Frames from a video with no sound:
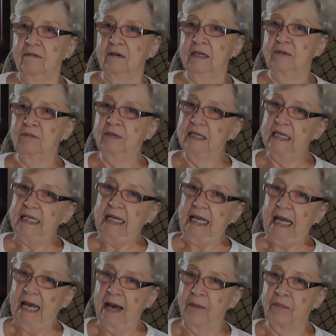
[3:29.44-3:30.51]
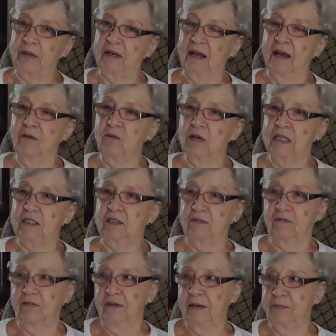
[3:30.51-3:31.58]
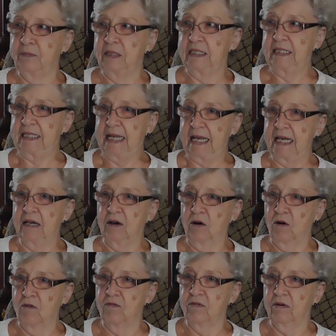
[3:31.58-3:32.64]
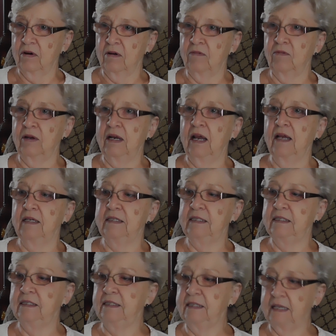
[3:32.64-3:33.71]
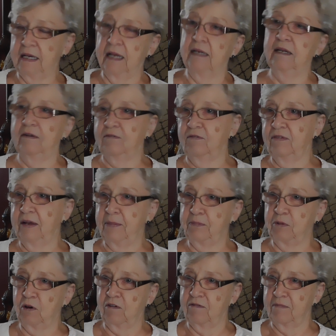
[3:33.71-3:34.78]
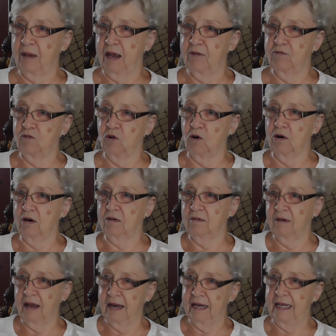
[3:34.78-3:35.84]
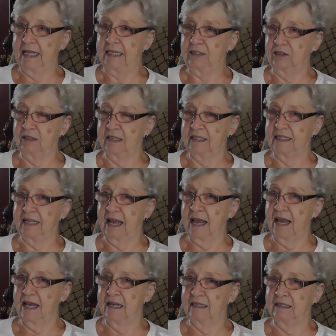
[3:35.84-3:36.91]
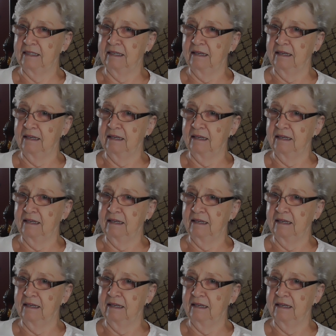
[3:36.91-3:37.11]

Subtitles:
What really happened, I went to flip the steak over, and when I did, it flipped off my fork right into the sand.